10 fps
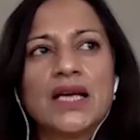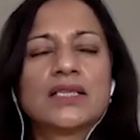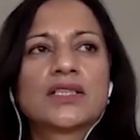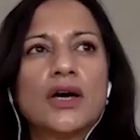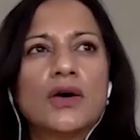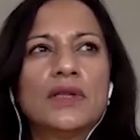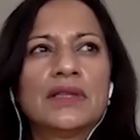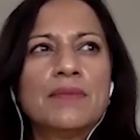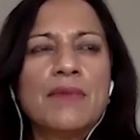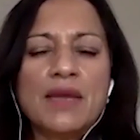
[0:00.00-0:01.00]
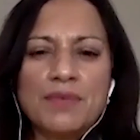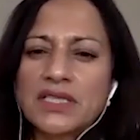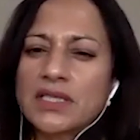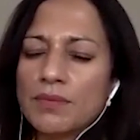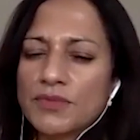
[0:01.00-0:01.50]
So there may be
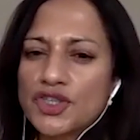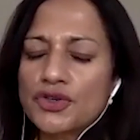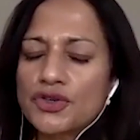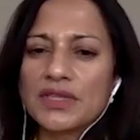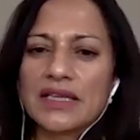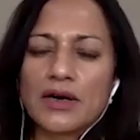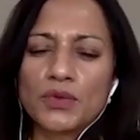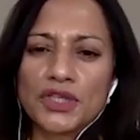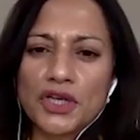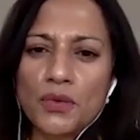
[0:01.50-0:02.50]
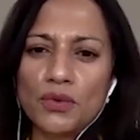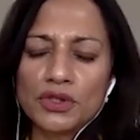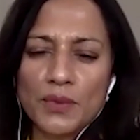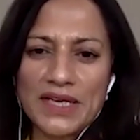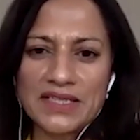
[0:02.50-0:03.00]
some truth in there. I wouldn't go all
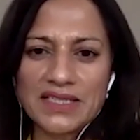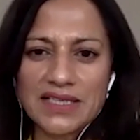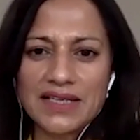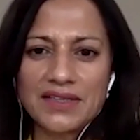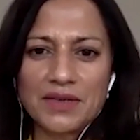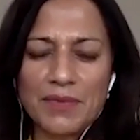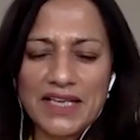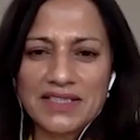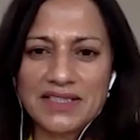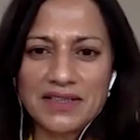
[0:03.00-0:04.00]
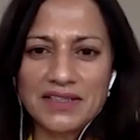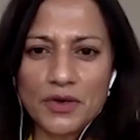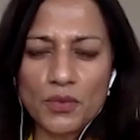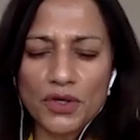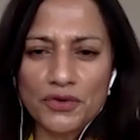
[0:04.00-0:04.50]
the way to say that it makes, you know,
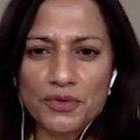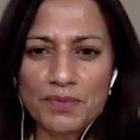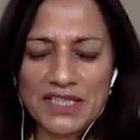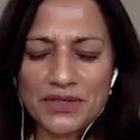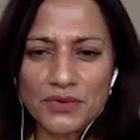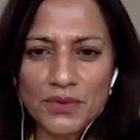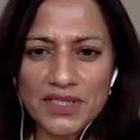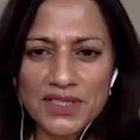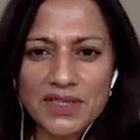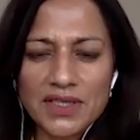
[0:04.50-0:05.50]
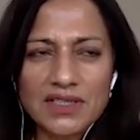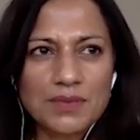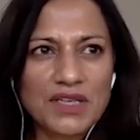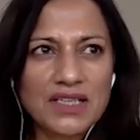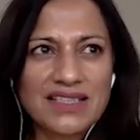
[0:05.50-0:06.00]
one group better or worse than the others,
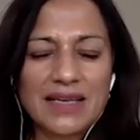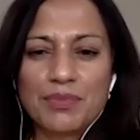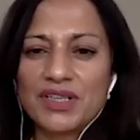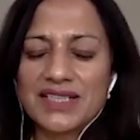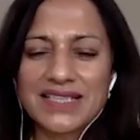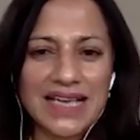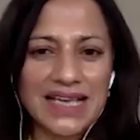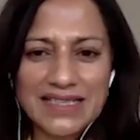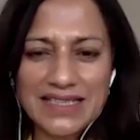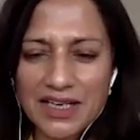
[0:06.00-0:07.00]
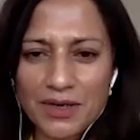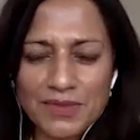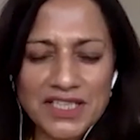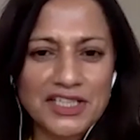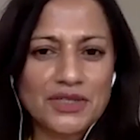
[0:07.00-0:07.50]
because then personality
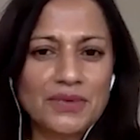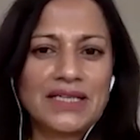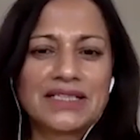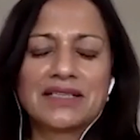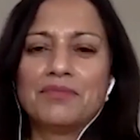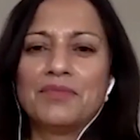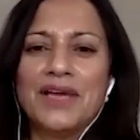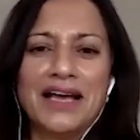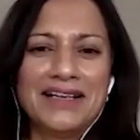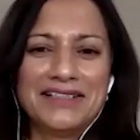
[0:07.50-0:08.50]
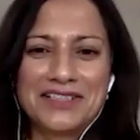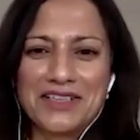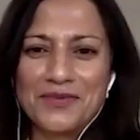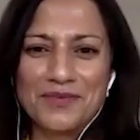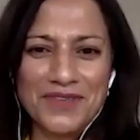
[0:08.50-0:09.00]
comes into it and you
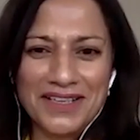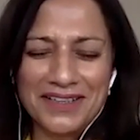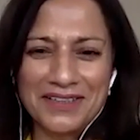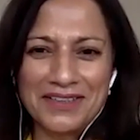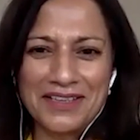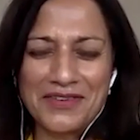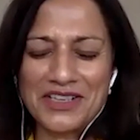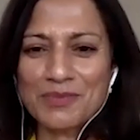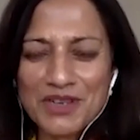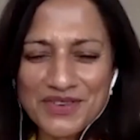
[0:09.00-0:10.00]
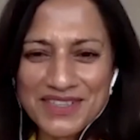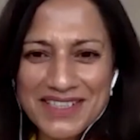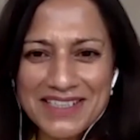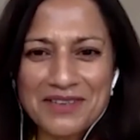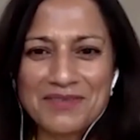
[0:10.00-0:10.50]
know, their
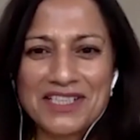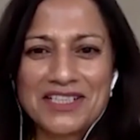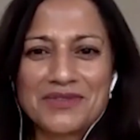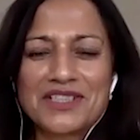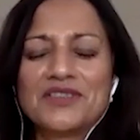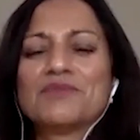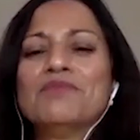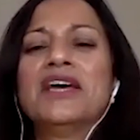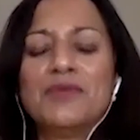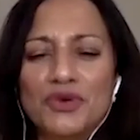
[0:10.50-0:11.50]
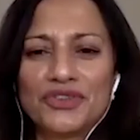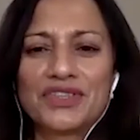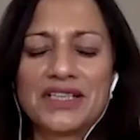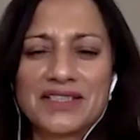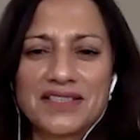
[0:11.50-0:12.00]
experiences comes into it. So there's many more things